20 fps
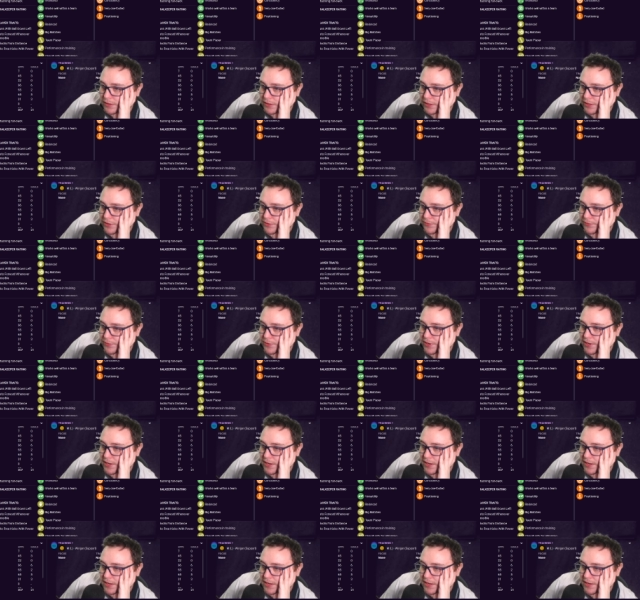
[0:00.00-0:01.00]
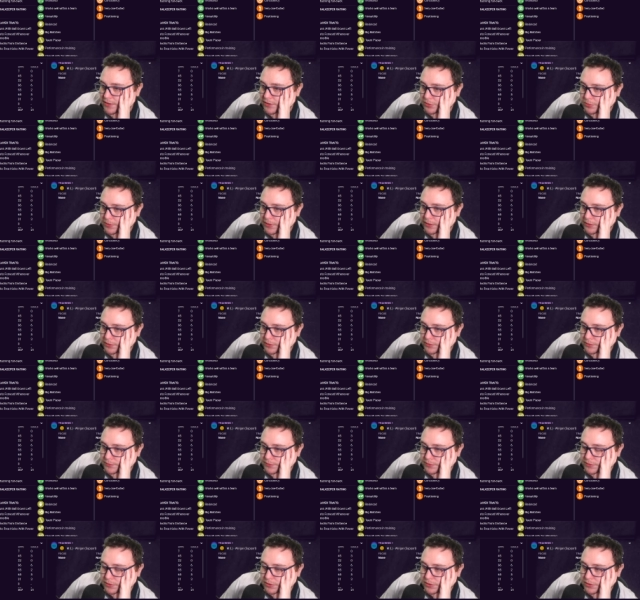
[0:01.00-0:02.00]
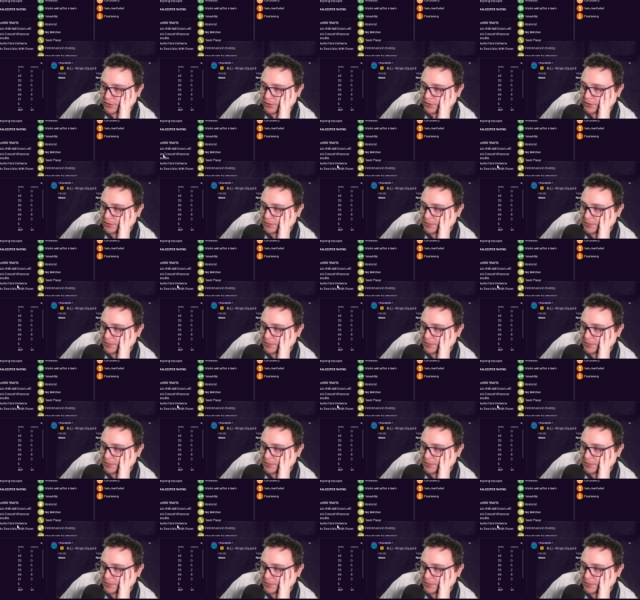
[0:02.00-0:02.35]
Are you free kick guy? 12 and corners